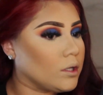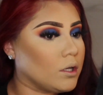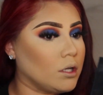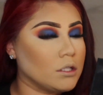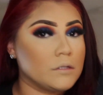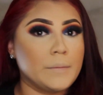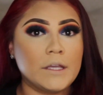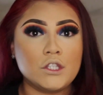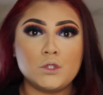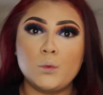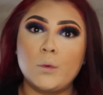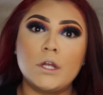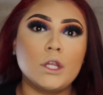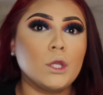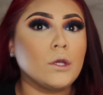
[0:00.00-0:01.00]
Cause bitch, you
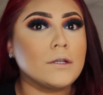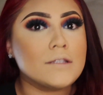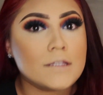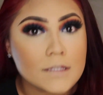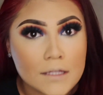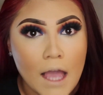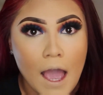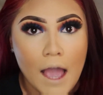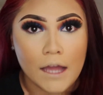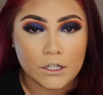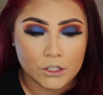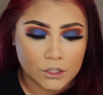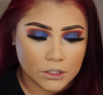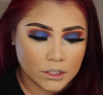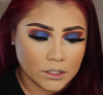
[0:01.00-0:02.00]
wanna look
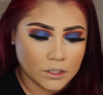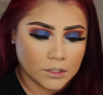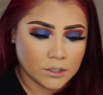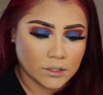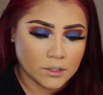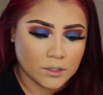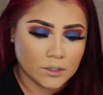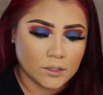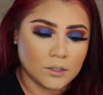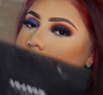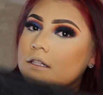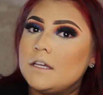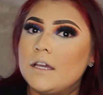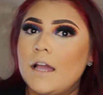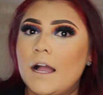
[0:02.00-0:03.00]
snatched.
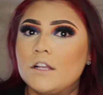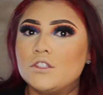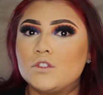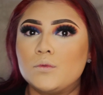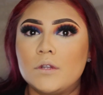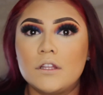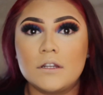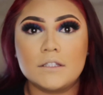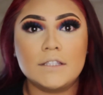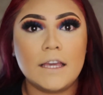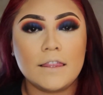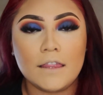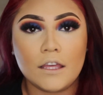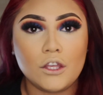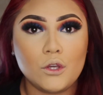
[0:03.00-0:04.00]
Honestly, I just wanted to
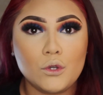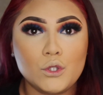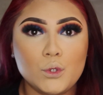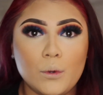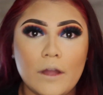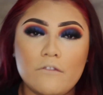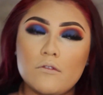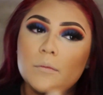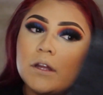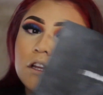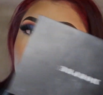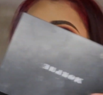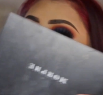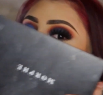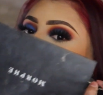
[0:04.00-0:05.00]
say thank you to
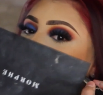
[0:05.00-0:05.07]
everybody who